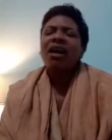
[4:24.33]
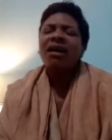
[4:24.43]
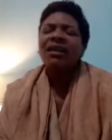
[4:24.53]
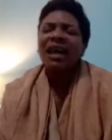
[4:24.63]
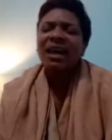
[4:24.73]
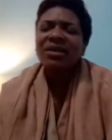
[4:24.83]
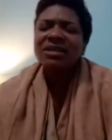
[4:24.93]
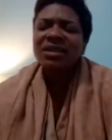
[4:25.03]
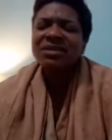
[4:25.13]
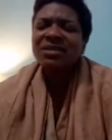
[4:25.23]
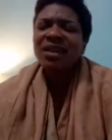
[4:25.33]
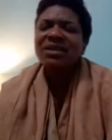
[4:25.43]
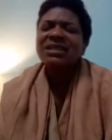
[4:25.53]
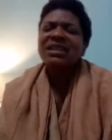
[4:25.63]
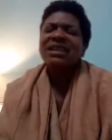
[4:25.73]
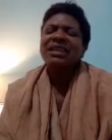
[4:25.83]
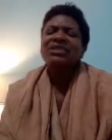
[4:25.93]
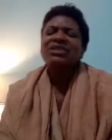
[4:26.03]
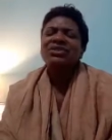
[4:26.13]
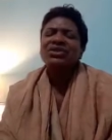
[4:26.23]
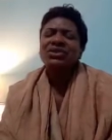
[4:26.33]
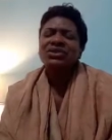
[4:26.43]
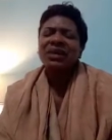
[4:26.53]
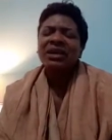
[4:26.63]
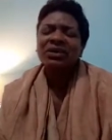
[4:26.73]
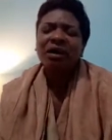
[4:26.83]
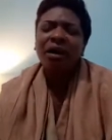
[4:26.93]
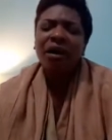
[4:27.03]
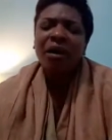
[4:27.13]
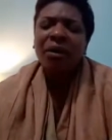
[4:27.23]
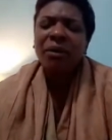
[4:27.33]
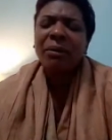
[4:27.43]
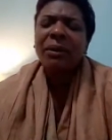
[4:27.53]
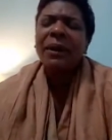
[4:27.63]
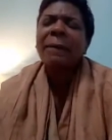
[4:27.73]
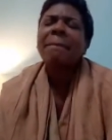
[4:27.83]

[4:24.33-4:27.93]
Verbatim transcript: all out assault against you in your home.